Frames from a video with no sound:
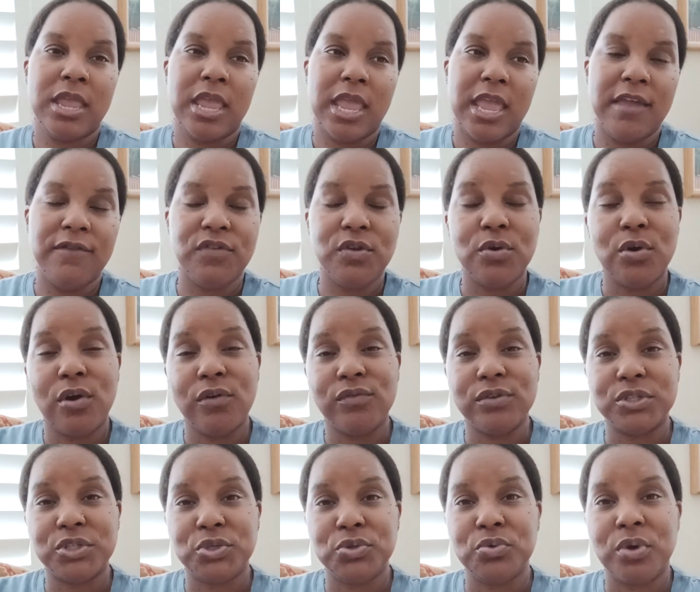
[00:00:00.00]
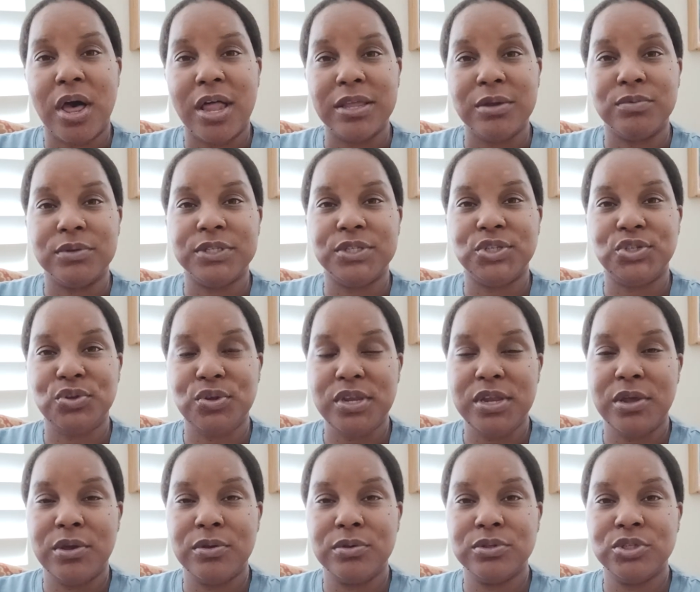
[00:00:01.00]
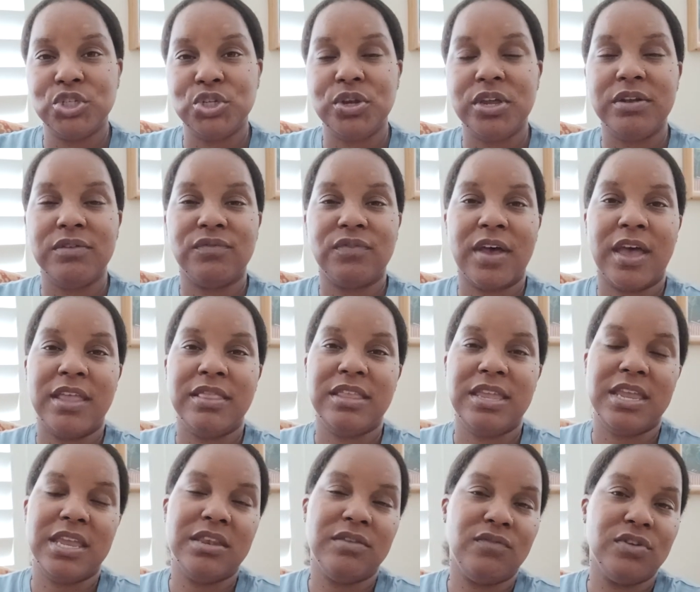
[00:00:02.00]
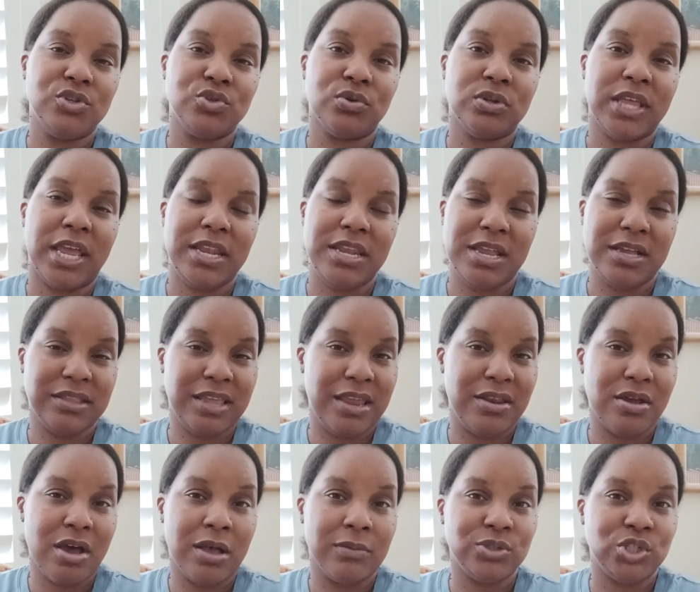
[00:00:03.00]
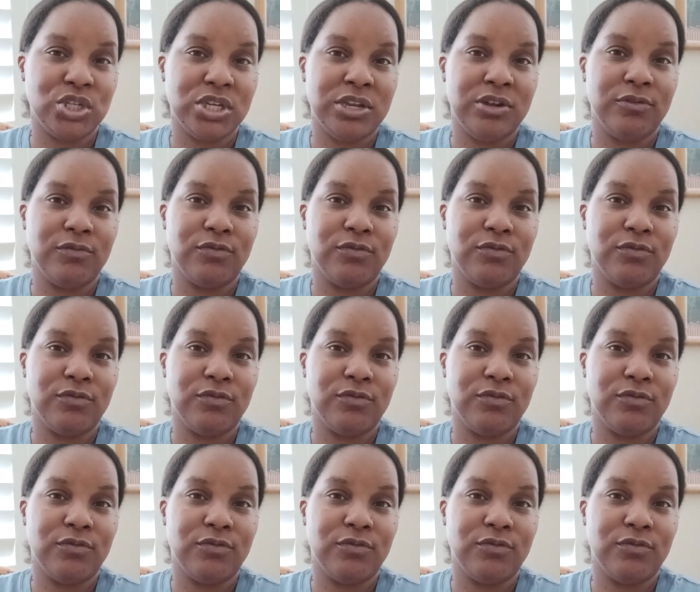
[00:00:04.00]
If you go over to Hollywood Studios, you can find the individual Lightning Lane option